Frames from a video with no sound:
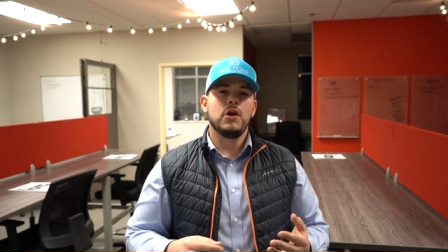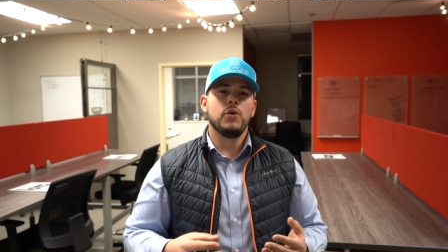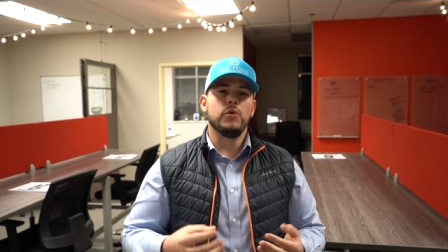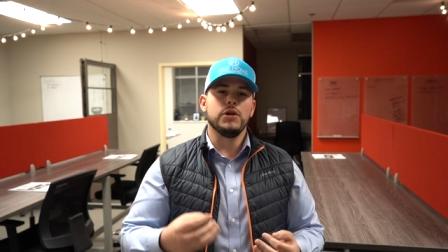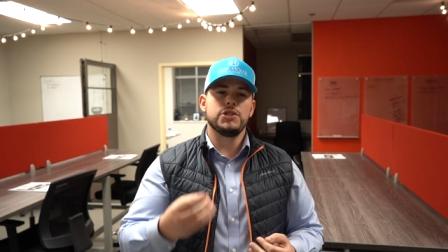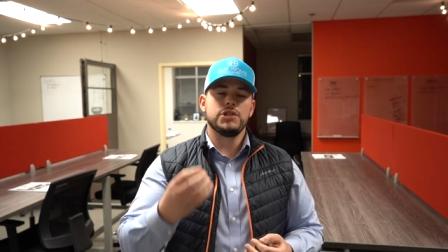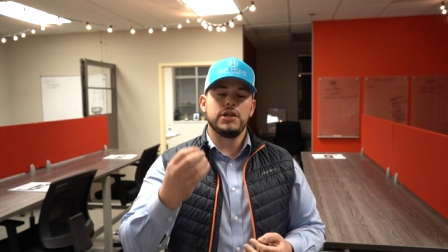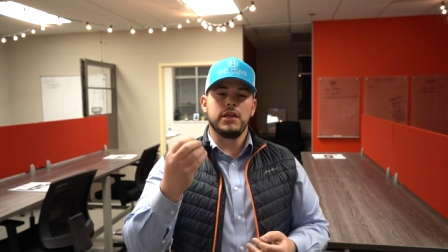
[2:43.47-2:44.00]

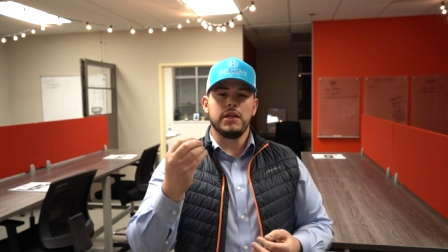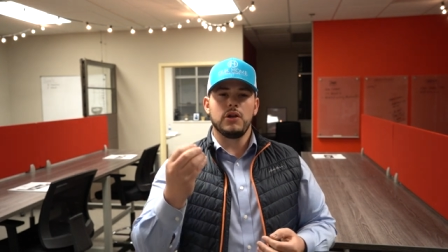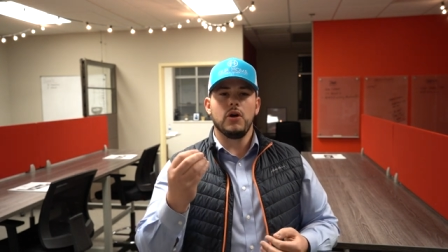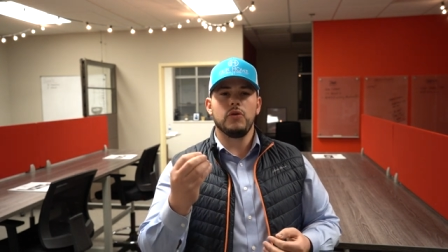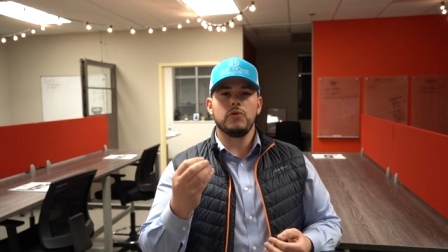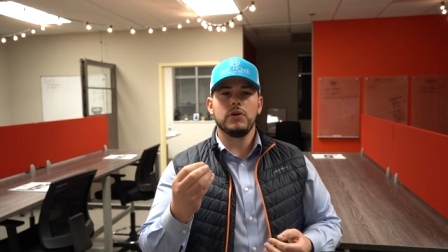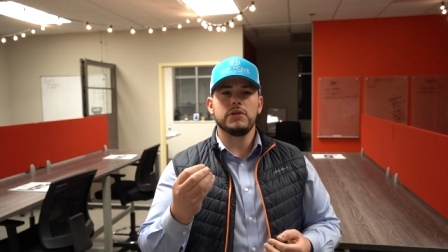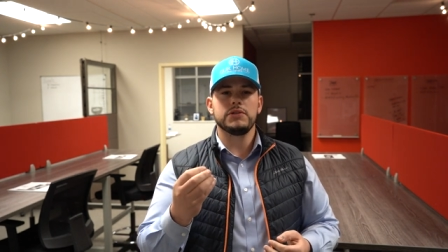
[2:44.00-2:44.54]
which in
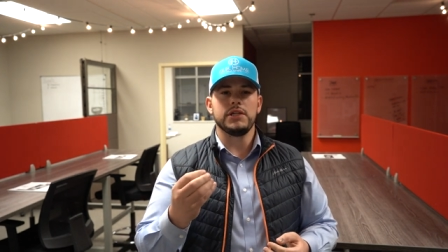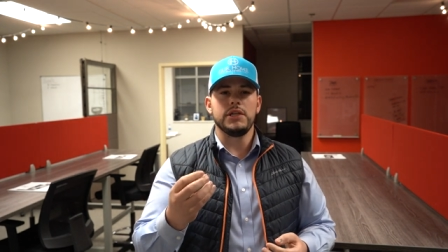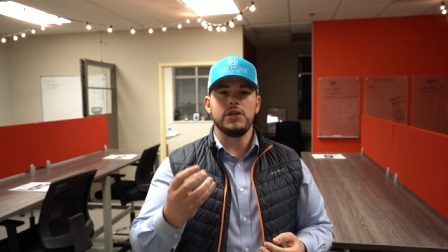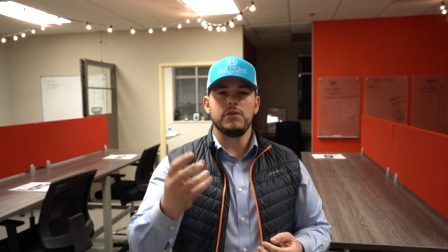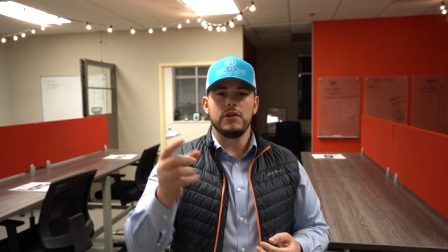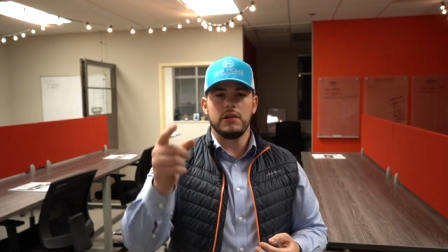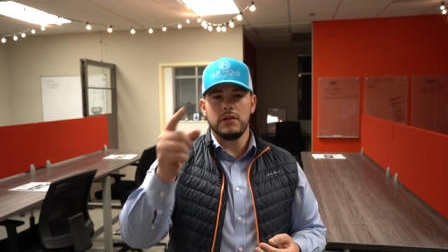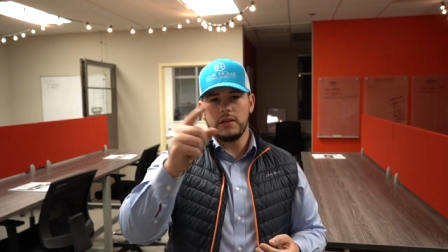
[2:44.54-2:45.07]
Cole Realty, you
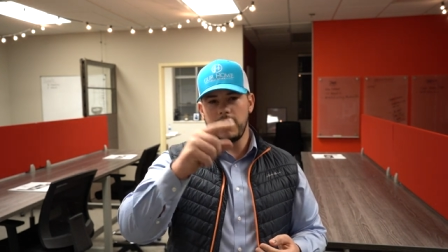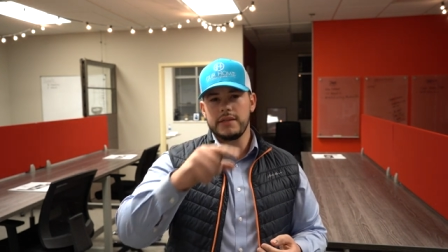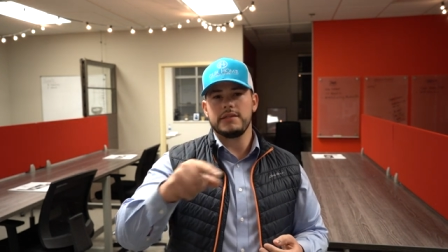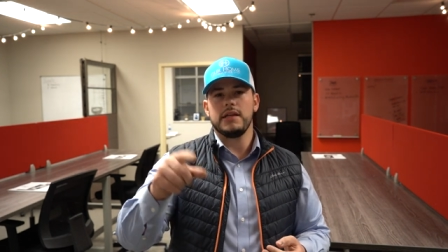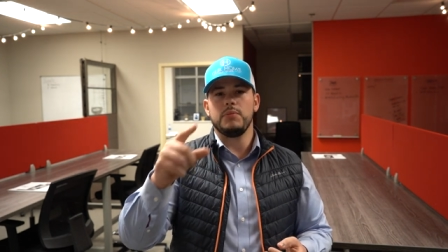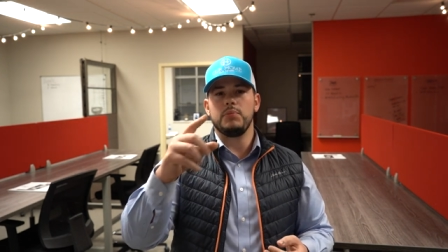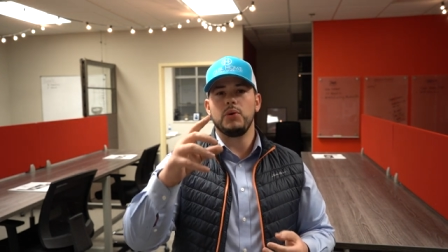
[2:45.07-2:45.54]
can, like I said,